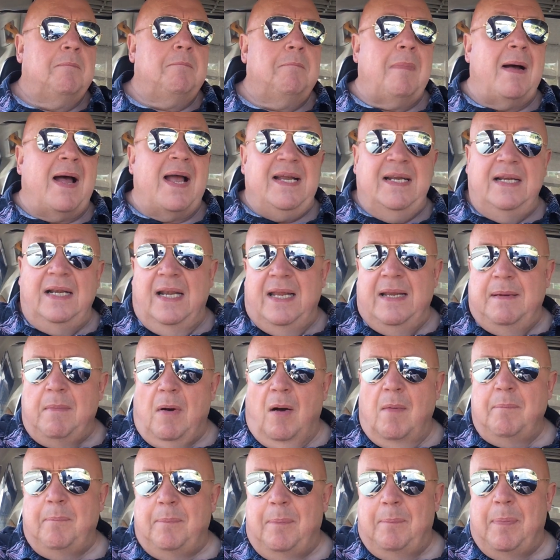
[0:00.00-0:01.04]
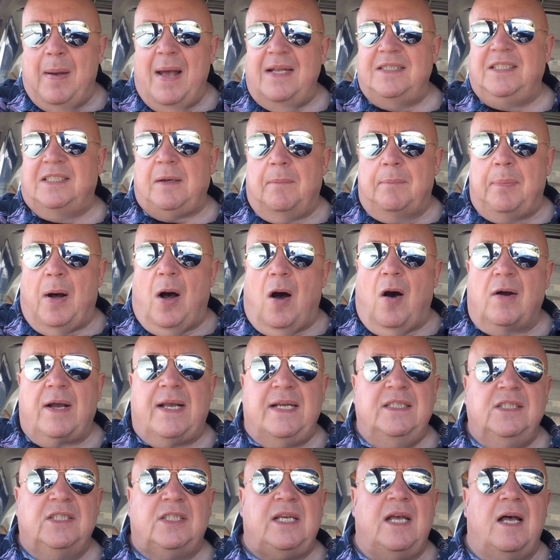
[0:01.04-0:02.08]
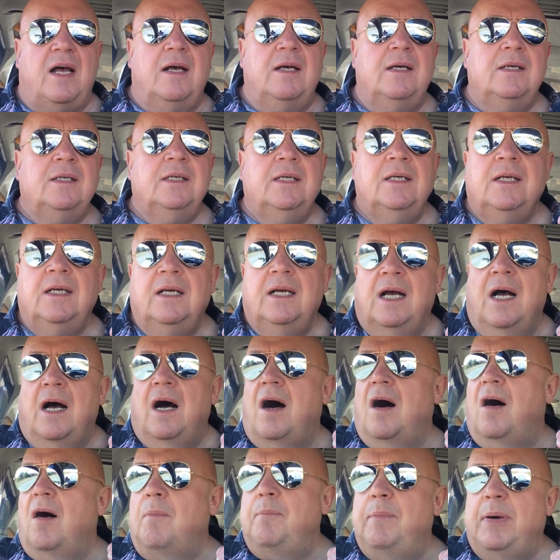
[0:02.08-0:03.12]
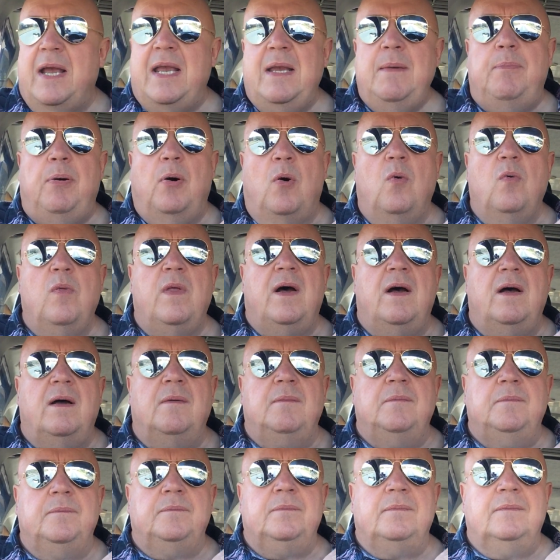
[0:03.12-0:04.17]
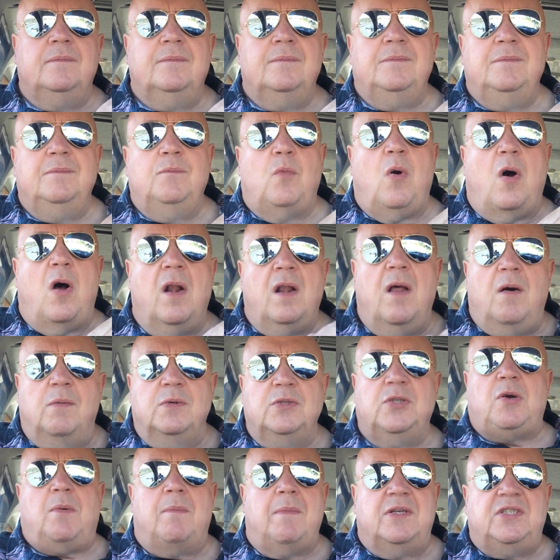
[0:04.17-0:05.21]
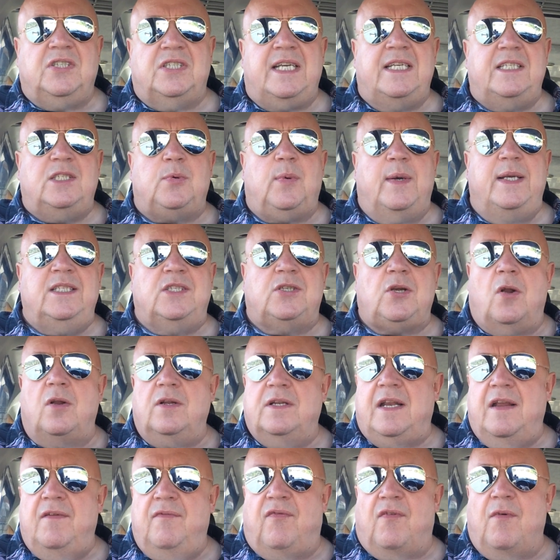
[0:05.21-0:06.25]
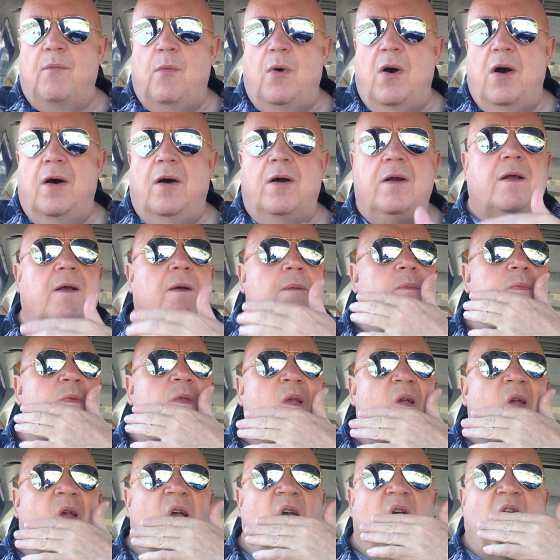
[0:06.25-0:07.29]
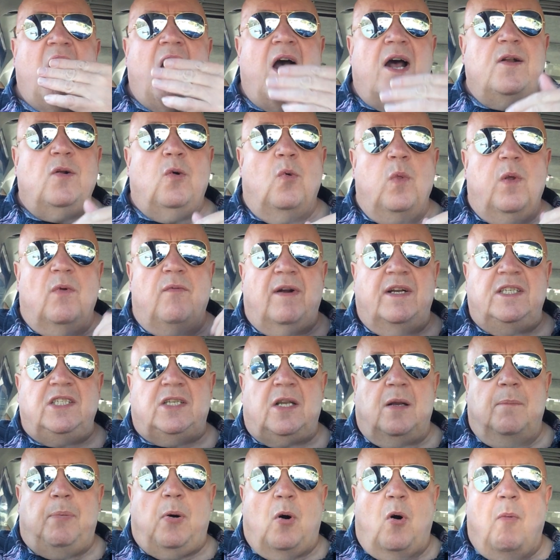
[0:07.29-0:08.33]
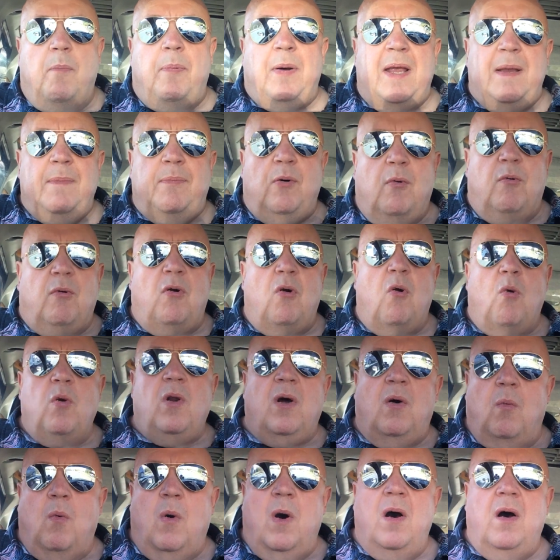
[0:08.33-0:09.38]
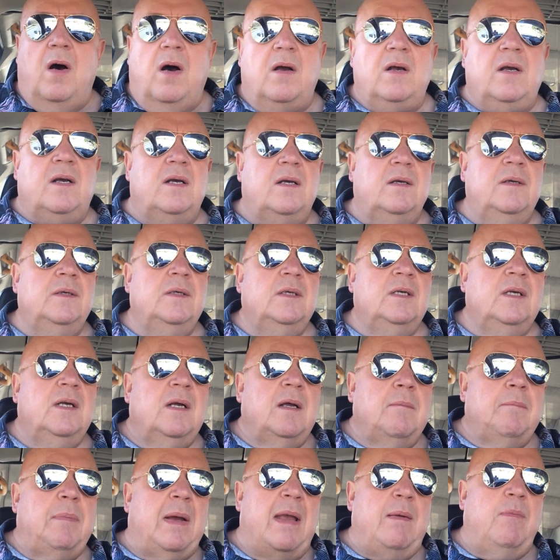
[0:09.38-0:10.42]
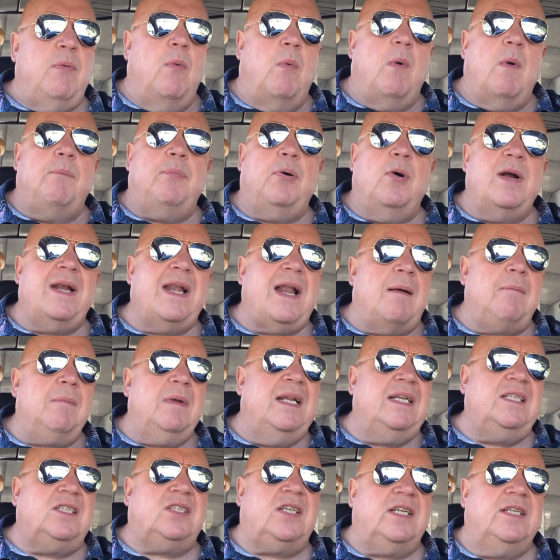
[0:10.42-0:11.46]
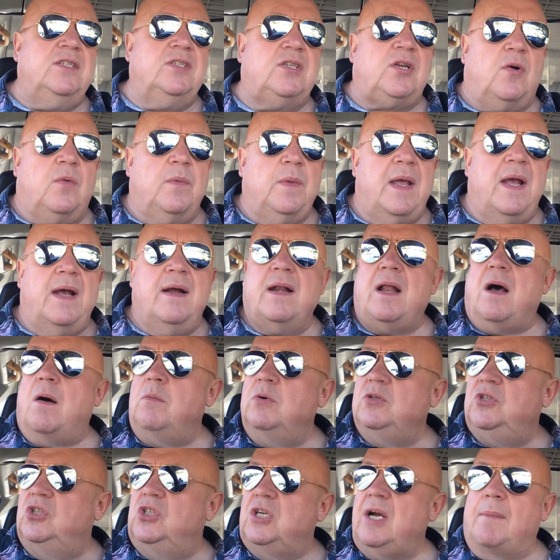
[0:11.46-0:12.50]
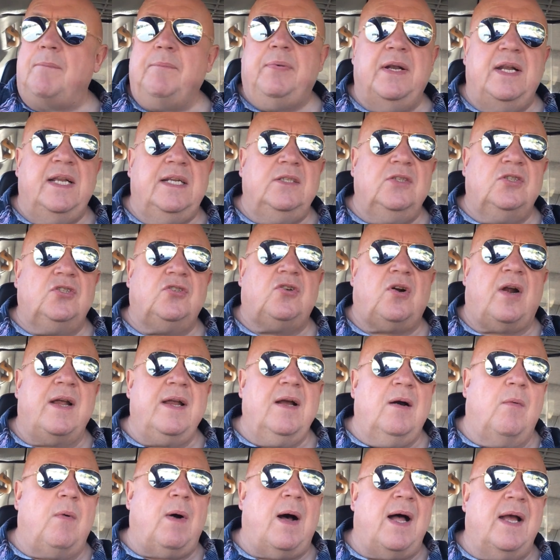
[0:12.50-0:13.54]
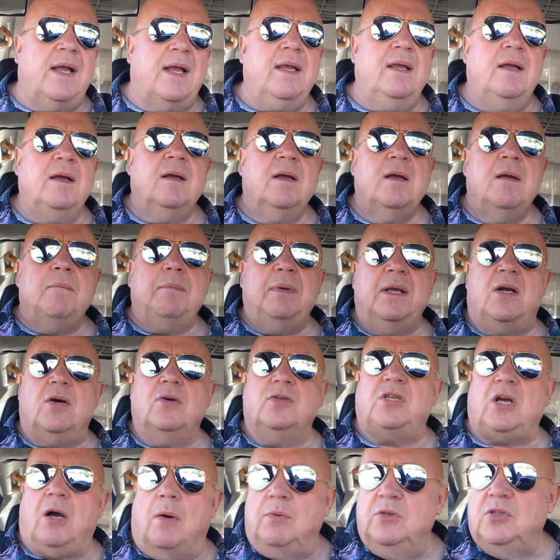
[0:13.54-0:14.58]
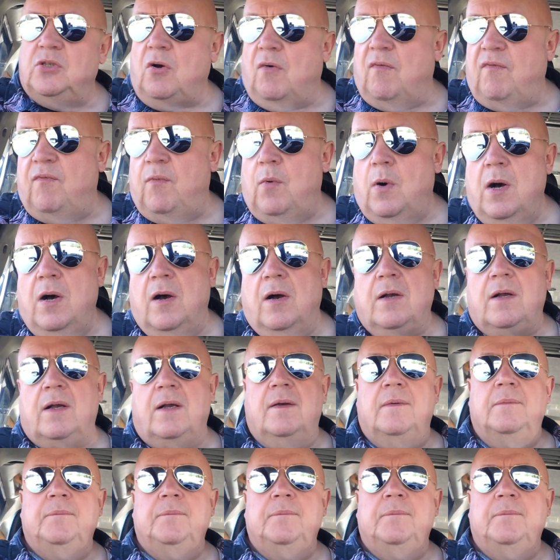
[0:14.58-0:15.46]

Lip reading: Mainly my better bargains are people that, while I was on my 6 weeks holiday from work and all the rest of the poor people were all at work, people were putting up listings on there and I was jumping in straight away because I was off work,